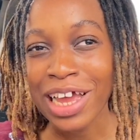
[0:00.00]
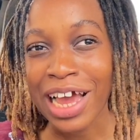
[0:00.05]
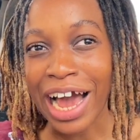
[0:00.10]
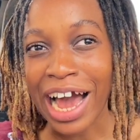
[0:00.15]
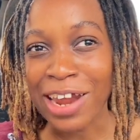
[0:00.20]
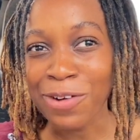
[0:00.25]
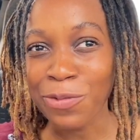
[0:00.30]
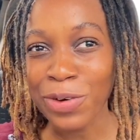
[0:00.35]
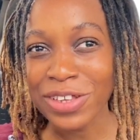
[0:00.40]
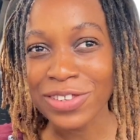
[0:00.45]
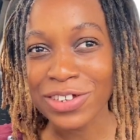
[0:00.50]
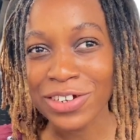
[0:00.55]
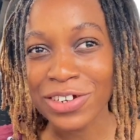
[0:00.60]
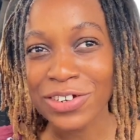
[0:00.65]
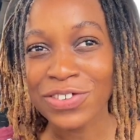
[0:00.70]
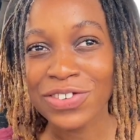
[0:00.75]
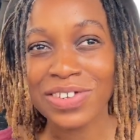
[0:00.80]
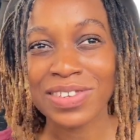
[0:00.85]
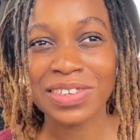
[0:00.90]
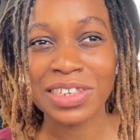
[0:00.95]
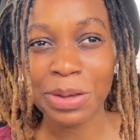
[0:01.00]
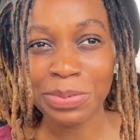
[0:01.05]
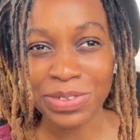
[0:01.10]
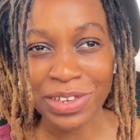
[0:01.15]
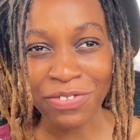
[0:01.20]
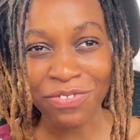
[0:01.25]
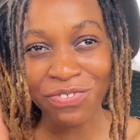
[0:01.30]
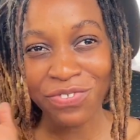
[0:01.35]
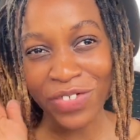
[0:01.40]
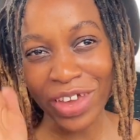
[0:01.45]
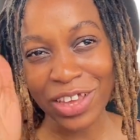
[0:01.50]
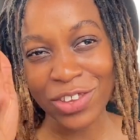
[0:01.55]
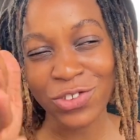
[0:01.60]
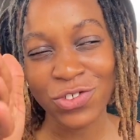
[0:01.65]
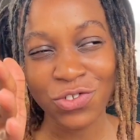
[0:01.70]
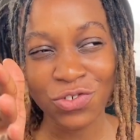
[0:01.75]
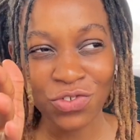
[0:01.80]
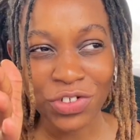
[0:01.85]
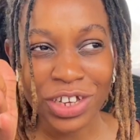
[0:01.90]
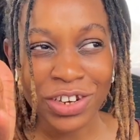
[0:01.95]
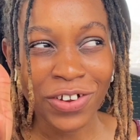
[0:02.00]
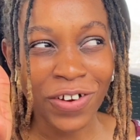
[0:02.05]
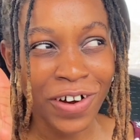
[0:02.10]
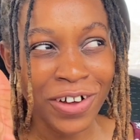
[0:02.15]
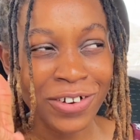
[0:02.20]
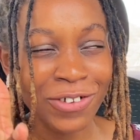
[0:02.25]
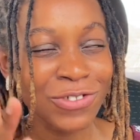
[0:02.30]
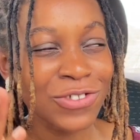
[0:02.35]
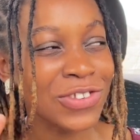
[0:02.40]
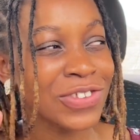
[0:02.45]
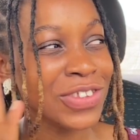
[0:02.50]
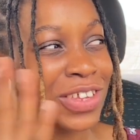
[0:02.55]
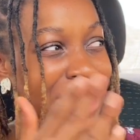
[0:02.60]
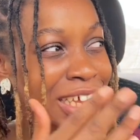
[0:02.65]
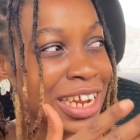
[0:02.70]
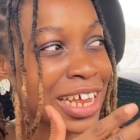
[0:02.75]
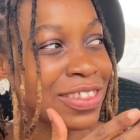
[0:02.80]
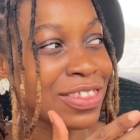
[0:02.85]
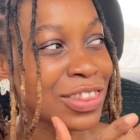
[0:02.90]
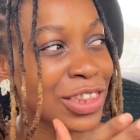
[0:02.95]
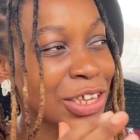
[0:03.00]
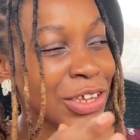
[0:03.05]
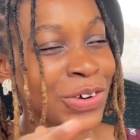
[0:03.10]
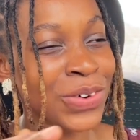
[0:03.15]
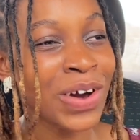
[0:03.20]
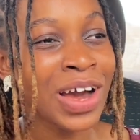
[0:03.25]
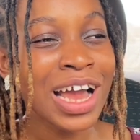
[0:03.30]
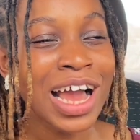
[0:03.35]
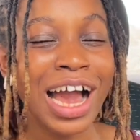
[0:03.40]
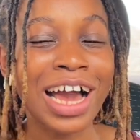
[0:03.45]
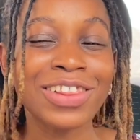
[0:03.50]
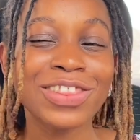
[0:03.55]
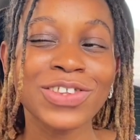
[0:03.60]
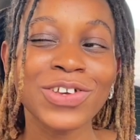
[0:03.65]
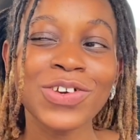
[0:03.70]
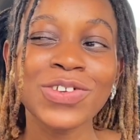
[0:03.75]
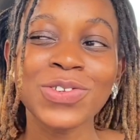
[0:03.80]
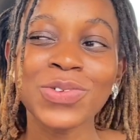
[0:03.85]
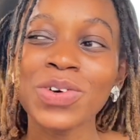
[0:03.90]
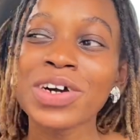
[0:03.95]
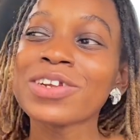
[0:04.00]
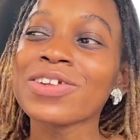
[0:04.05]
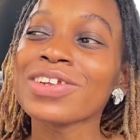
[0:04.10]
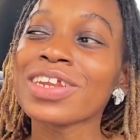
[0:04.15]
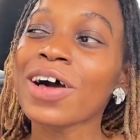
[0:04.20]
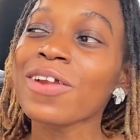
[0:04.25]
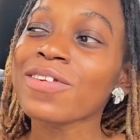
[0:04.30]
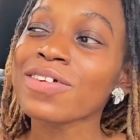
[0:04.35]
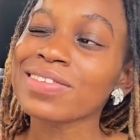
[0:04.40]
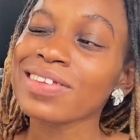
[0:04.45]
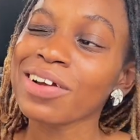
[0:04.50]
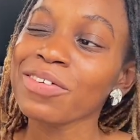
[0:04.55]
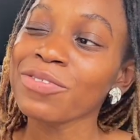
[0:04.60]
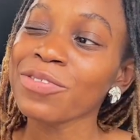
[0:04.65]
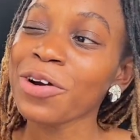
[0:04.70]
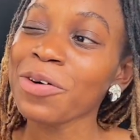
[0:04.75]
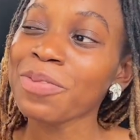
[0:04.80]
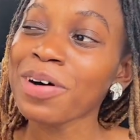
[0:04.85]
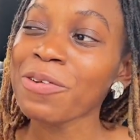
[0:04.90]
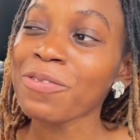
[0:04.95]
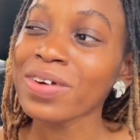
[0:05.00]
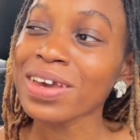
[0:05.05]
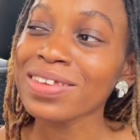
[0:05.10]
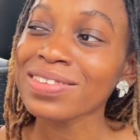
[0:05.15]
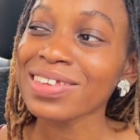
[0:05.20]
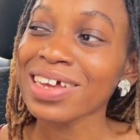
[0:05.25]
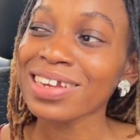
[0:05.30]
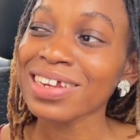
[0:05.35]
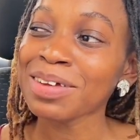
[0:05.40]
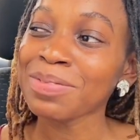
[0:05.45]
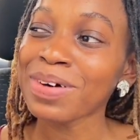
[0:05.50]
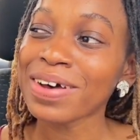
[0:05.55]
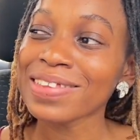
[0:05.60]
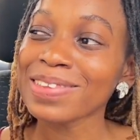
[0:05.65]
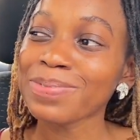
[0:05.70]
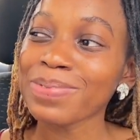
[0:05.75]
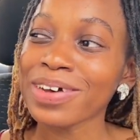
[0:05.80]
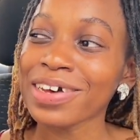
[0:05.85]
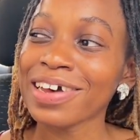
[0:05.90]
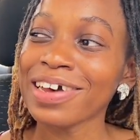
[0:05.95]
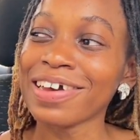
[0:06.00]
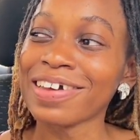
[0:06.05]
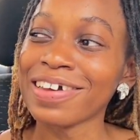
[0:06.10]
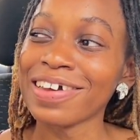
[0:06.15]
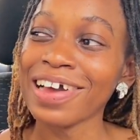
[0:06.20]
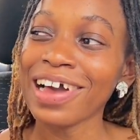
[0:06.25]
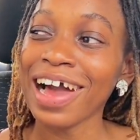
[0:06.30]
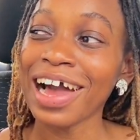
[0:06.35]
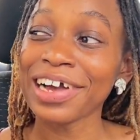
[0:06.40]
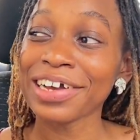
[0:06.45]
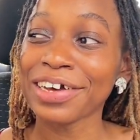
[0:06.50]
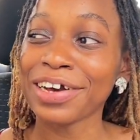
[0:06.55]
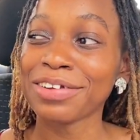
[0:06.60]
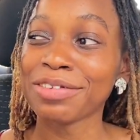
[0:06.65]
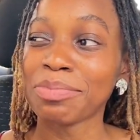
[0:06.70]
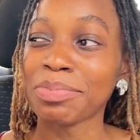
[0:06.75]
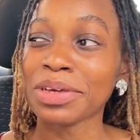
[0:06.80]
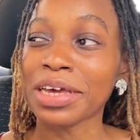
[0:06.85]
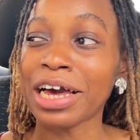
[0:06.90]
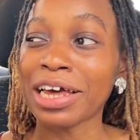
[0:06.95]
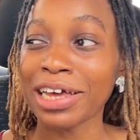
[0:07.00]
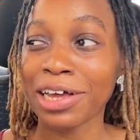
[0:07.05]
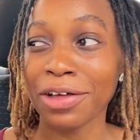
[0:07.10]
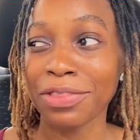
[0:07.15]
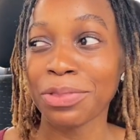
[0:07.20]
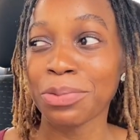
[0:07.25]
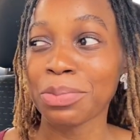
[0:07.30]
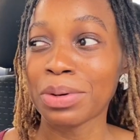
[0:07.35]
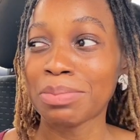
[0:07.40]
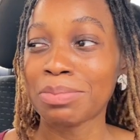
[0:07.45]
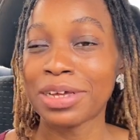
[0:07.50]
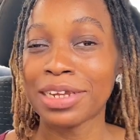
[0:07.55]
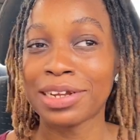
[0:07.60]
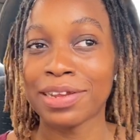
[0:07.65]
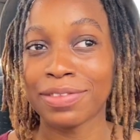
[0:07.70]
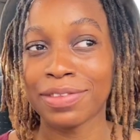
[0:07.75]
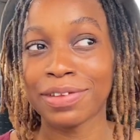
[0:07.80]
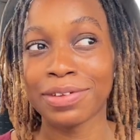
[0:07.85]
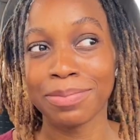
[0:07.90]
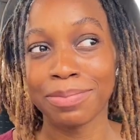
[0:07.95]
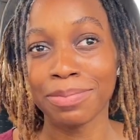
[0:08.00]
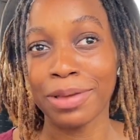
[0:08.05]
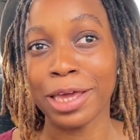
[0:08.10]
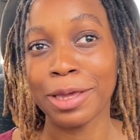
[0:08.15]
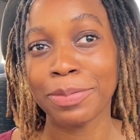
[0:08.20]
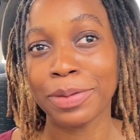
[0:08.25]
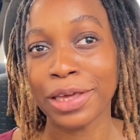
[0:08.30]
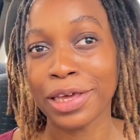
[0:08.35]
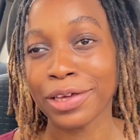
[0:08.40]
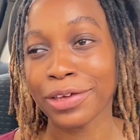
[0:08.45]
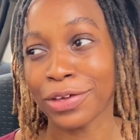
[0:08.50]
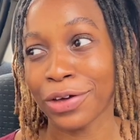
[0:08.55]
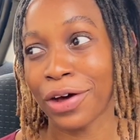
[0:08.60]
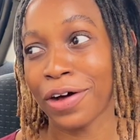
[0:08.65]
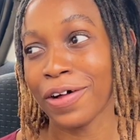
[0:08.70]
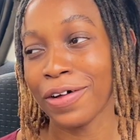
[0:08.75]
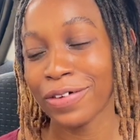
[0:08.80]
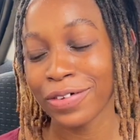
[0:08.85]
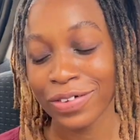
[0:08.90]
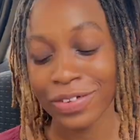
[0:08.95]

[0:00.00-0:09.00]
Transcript: and Winter just keeps her face straight on, or just looking at Theo, and Theo is the one who now looks at Rob and winks at him as per, I got the woman and the baby, y'all.